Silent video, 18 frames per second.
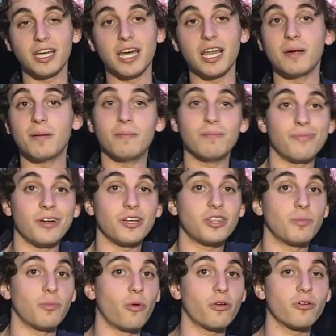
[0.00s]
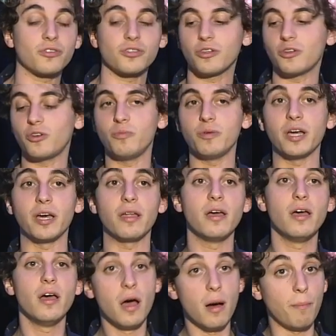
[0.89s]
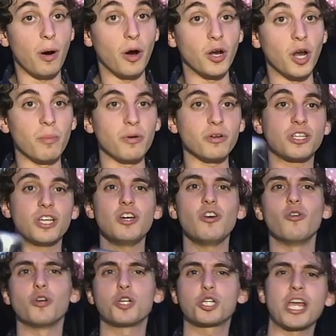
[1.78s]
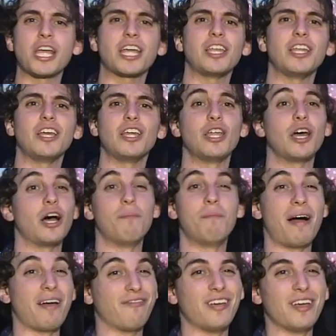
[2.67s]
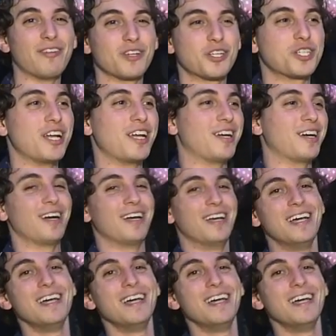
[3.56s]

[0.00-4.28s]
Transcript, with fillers: you gotta break the borders a little bit. Part number two, shaking in my favorite shaker.